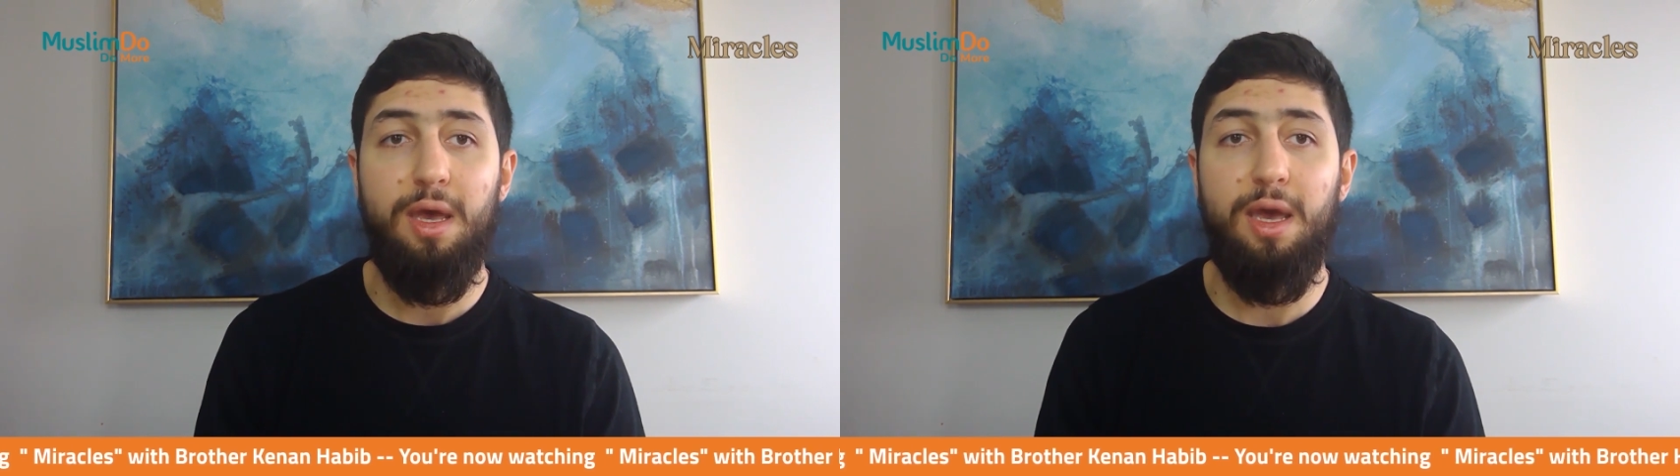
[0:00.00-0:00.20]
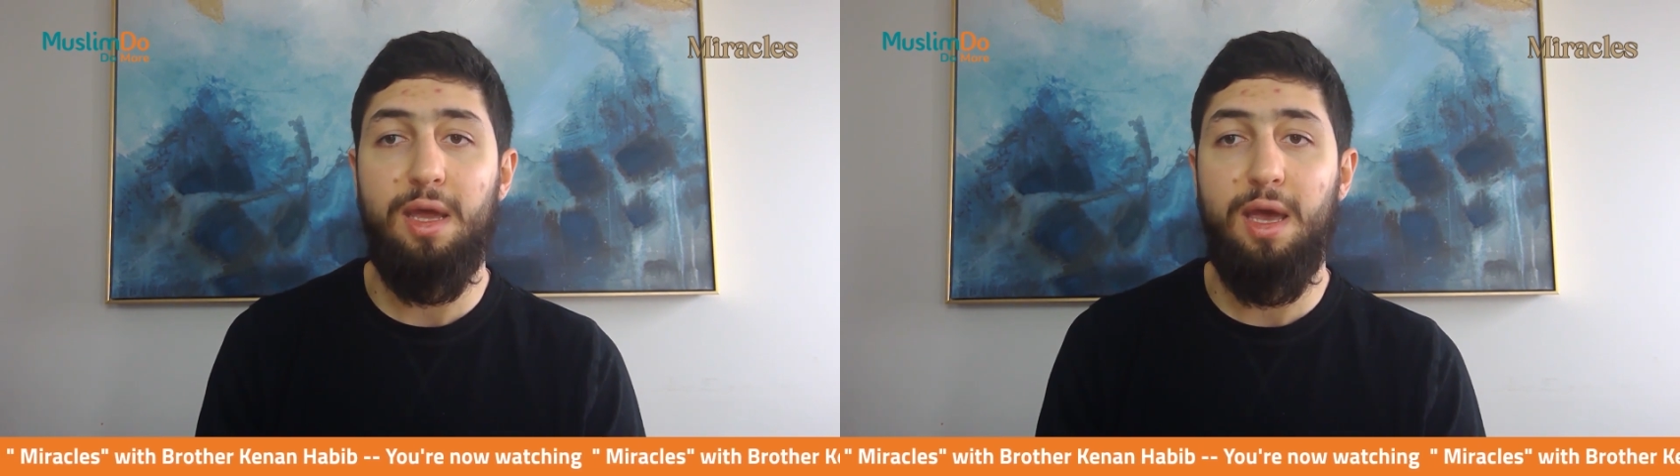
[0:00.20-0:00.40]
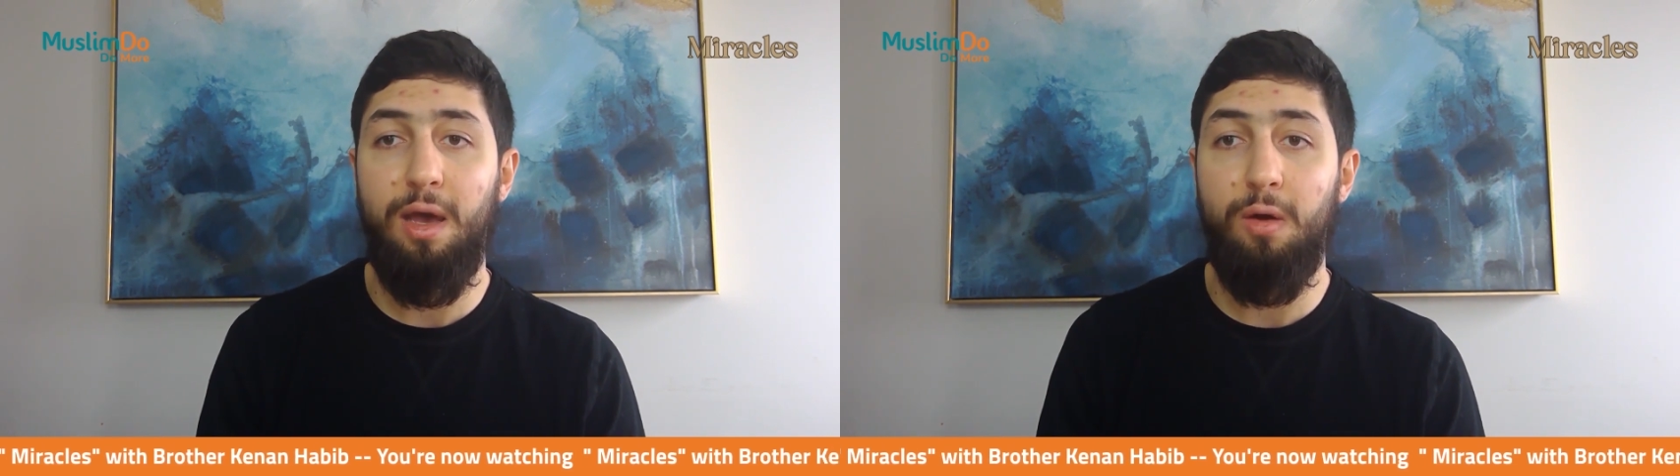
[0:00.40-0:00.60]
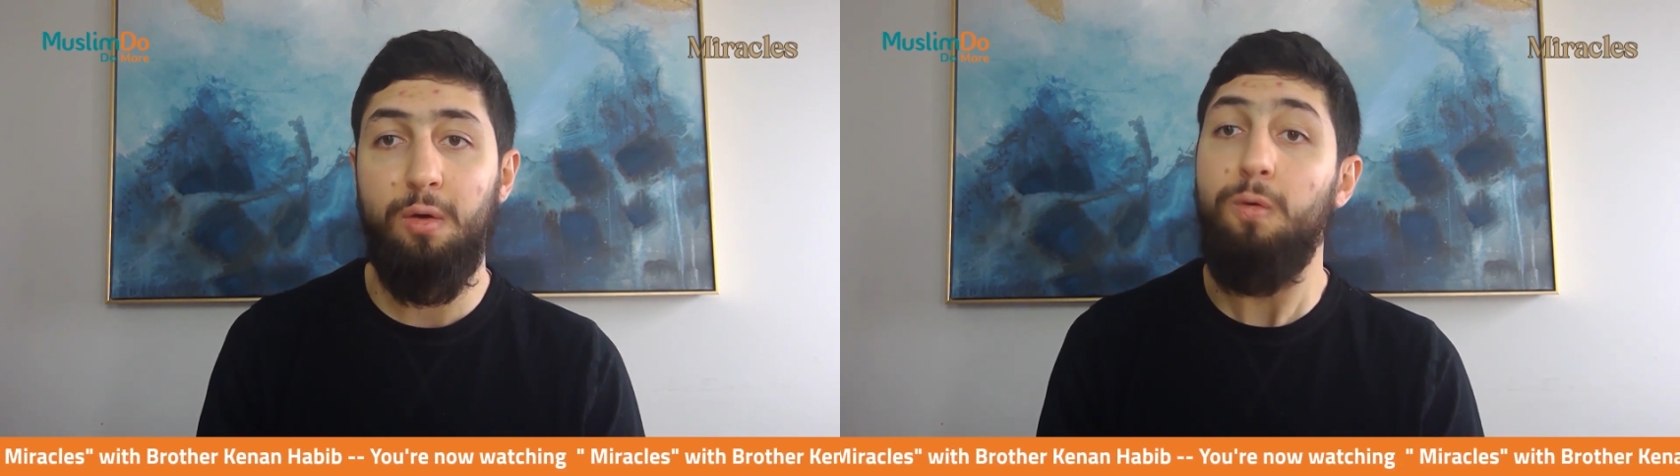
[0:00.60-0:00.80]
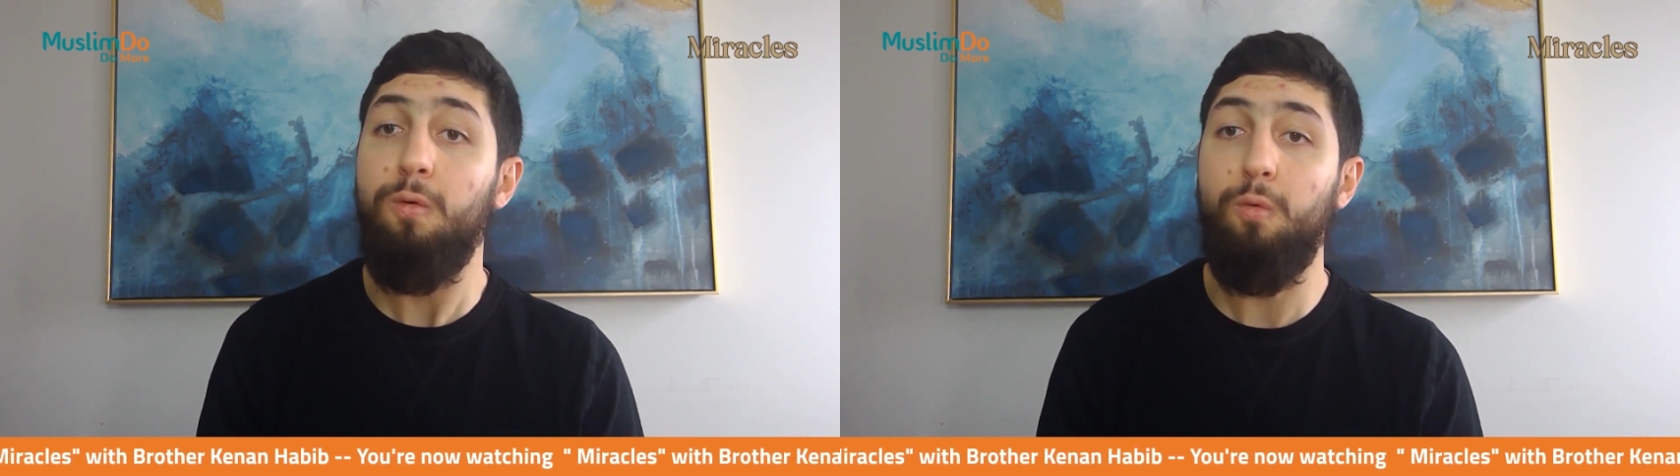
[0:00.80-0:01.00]
and
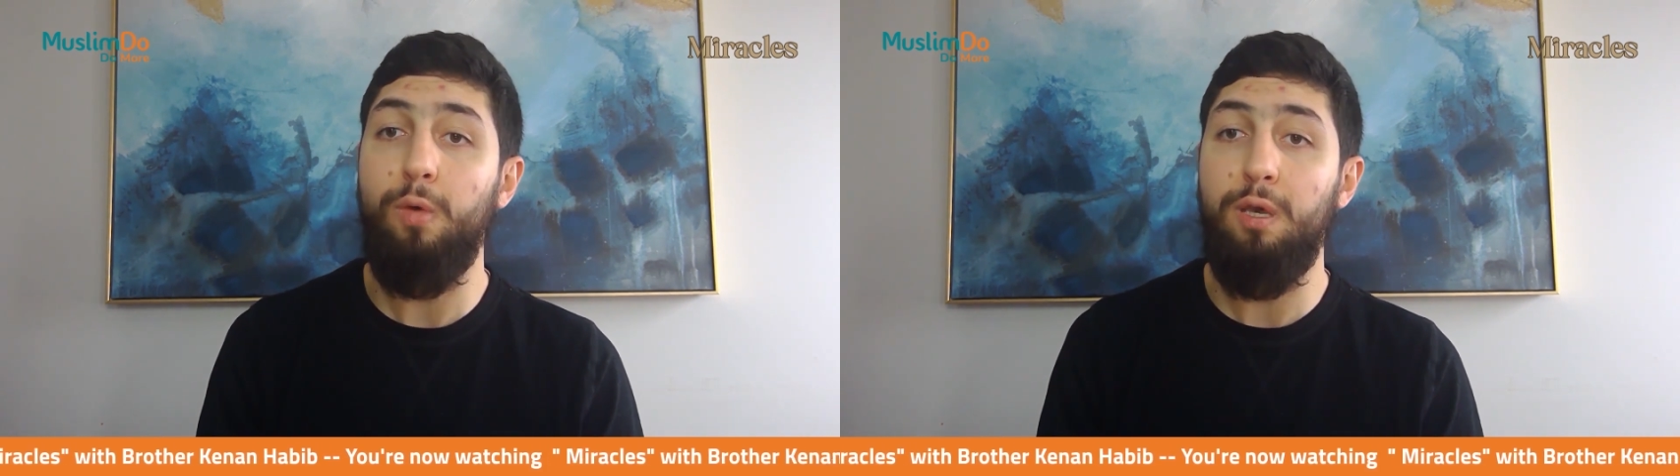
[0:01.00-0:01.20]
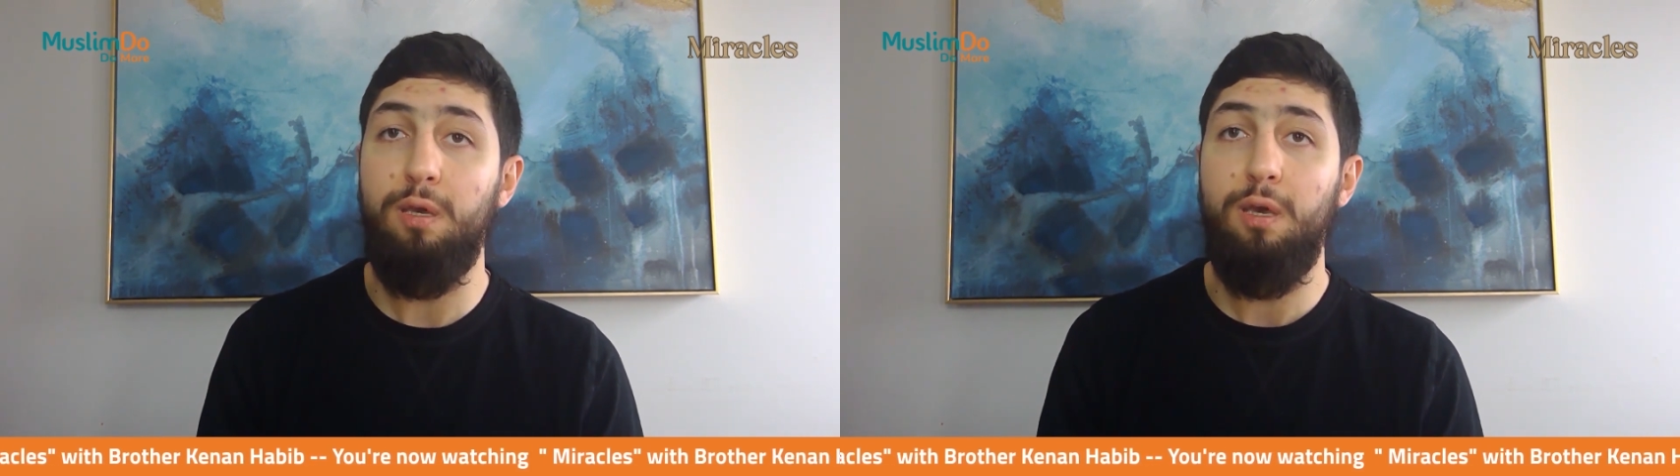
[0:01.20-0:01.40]
how we